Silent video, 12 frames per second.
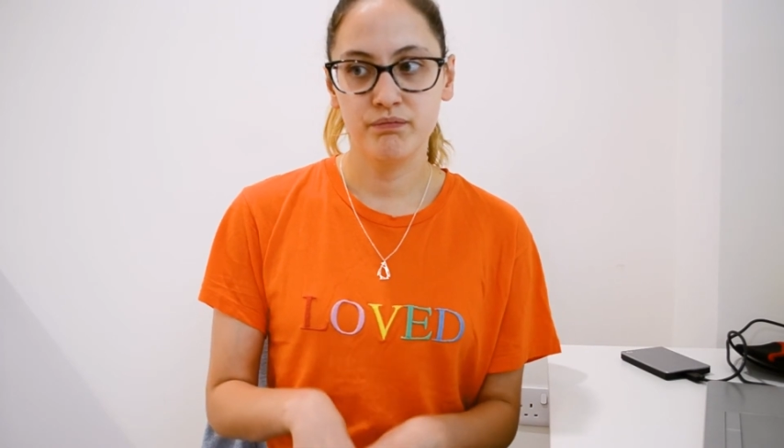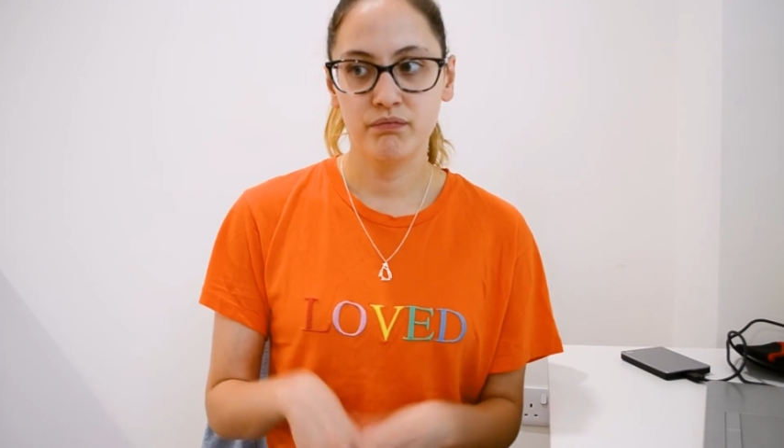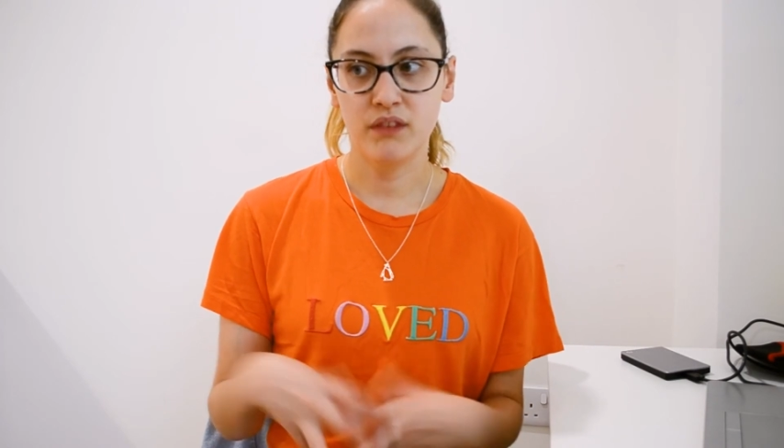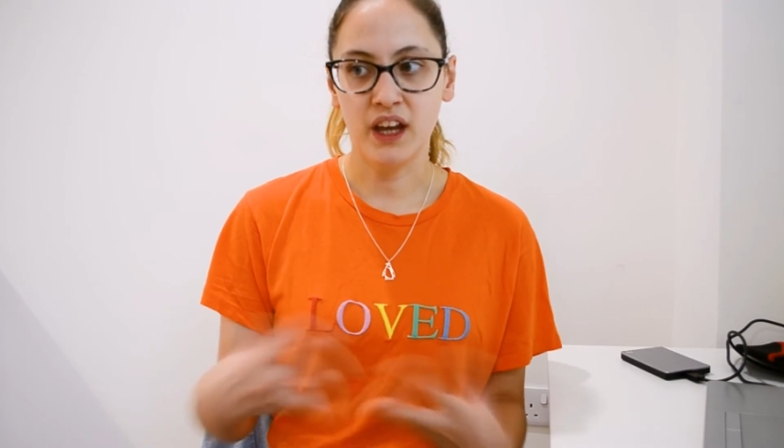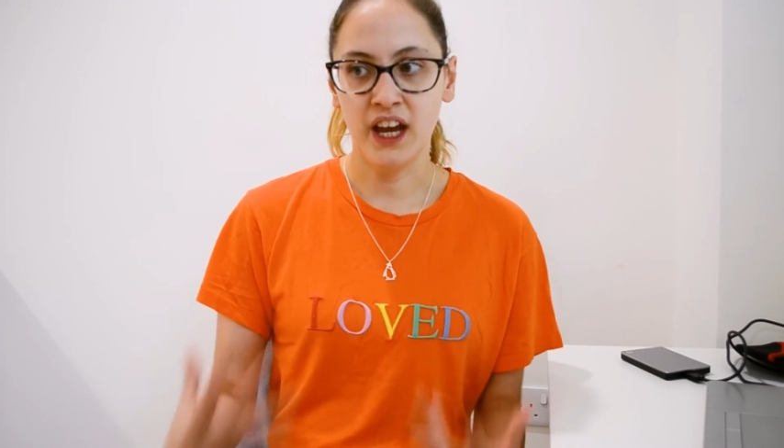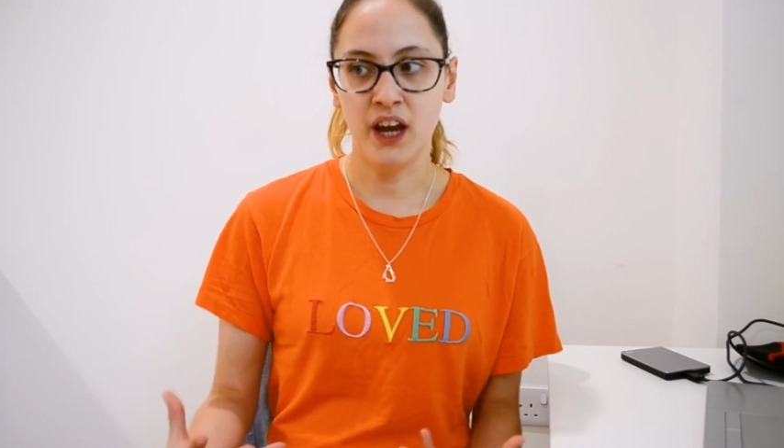
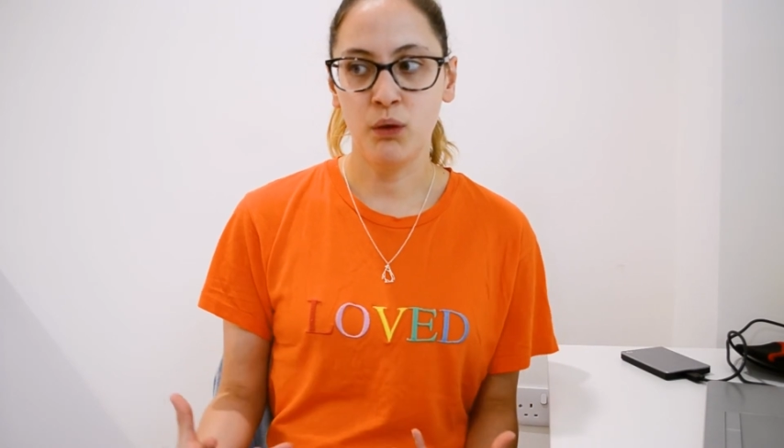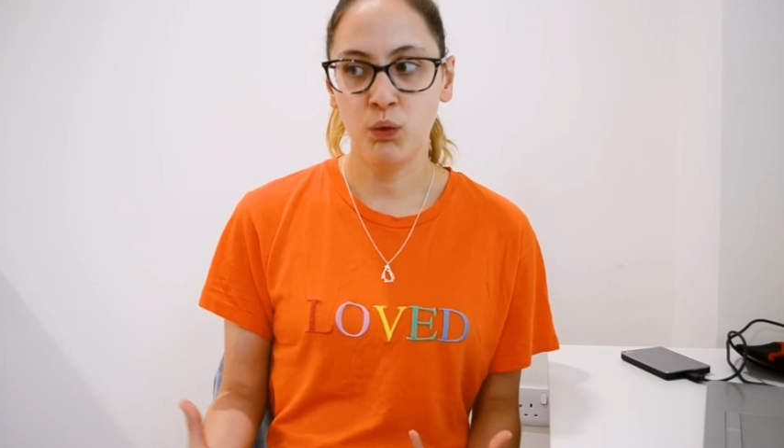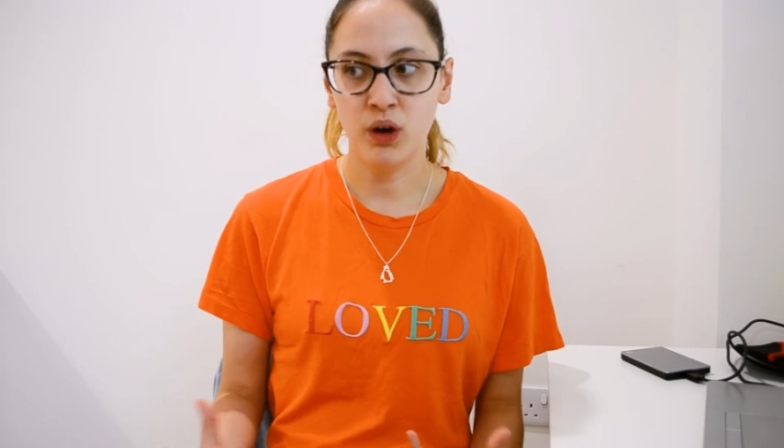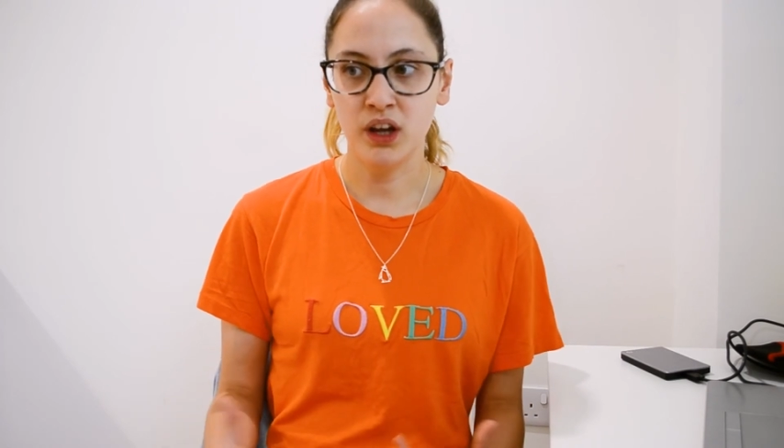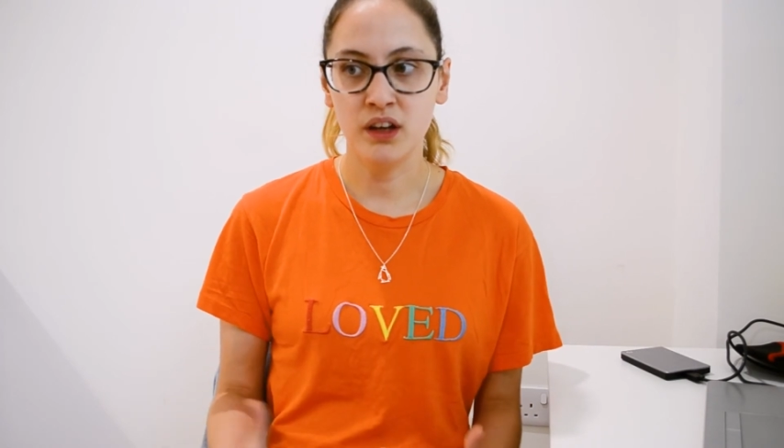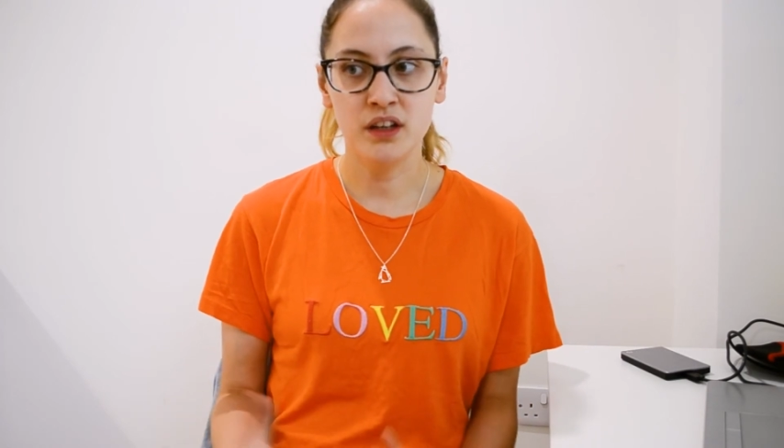how
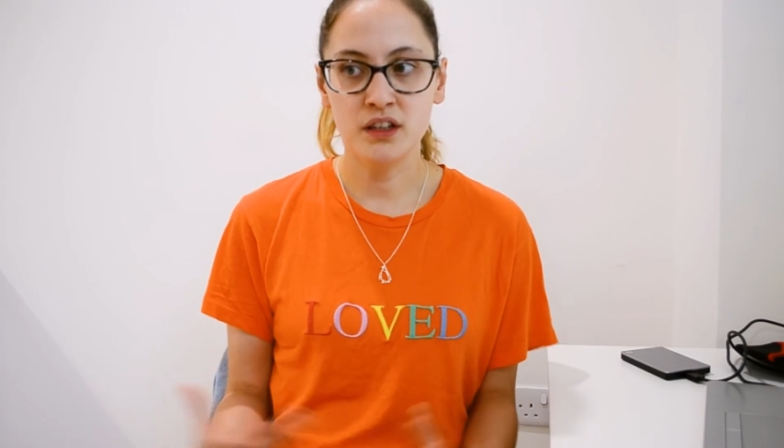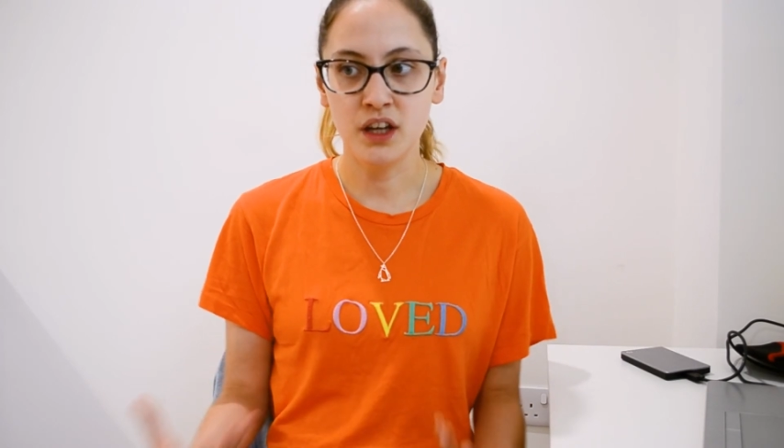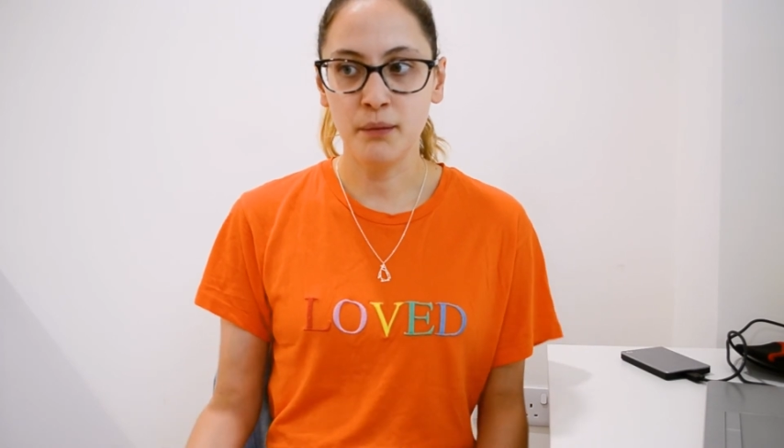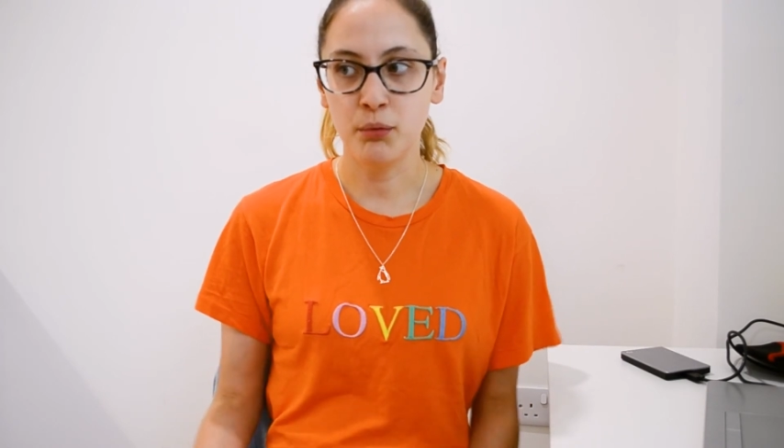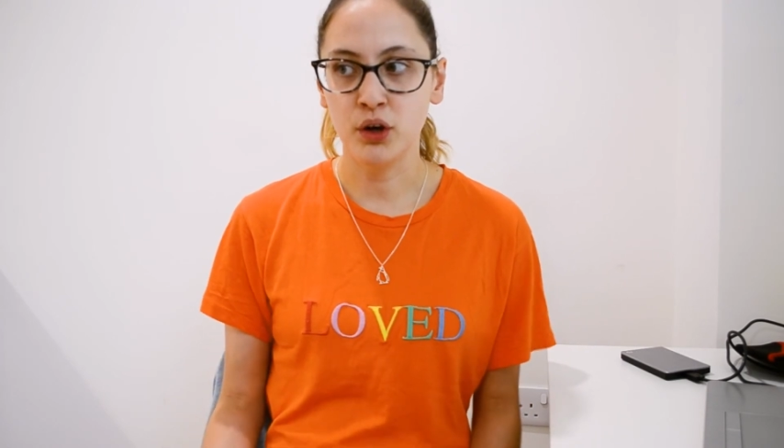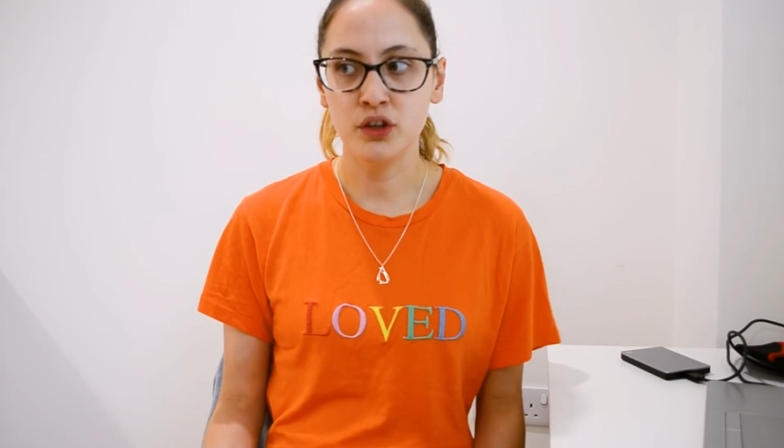I
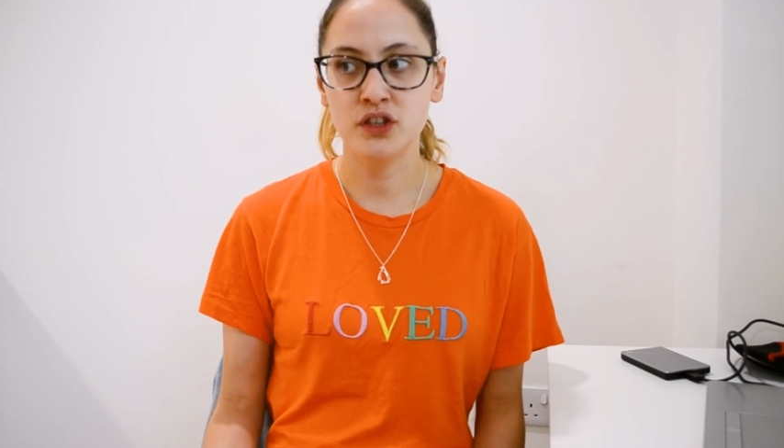approach